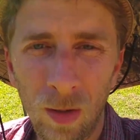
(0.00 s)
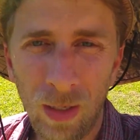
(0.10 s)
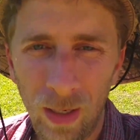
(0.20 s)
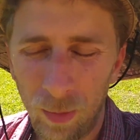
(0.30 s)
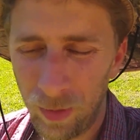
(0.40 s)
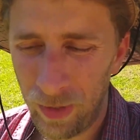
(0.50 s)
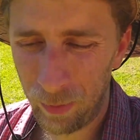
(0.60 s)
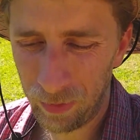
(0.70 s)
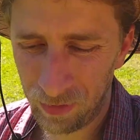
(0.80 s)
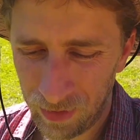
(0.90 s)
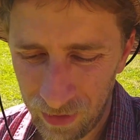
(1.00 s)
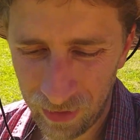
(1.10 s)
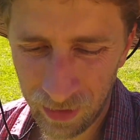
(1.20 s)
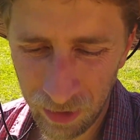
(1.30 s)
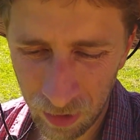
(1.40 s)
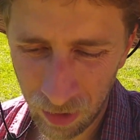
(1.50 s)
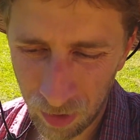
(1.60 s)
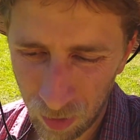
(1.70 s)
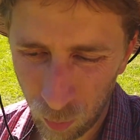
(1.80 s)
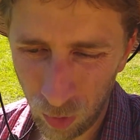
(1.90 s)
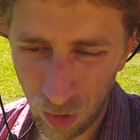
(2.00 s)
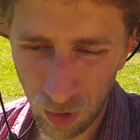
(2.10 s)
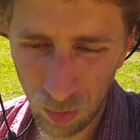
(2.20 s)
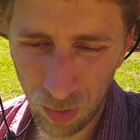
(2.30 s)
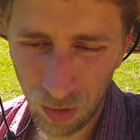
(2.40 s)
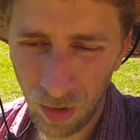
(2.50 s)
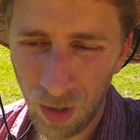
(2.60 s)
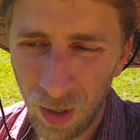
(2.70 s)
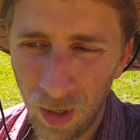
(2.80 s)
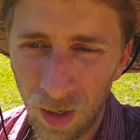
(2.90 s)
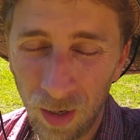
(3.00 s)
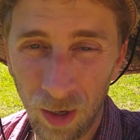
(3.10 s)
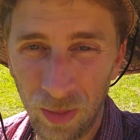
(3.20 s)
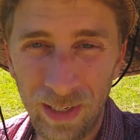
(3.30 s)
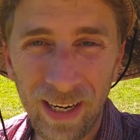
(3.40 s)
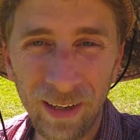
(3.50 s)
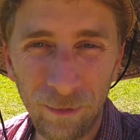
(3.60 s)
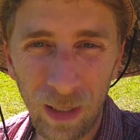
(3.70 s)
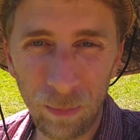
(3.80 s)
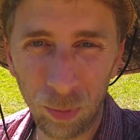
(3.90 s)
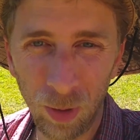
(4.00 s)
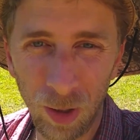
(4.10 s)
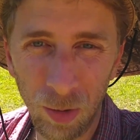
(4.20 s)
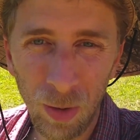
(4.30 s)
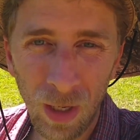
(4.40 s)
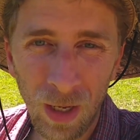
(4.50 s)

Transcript: Okay, well that was the digging row, or the dig and flip row.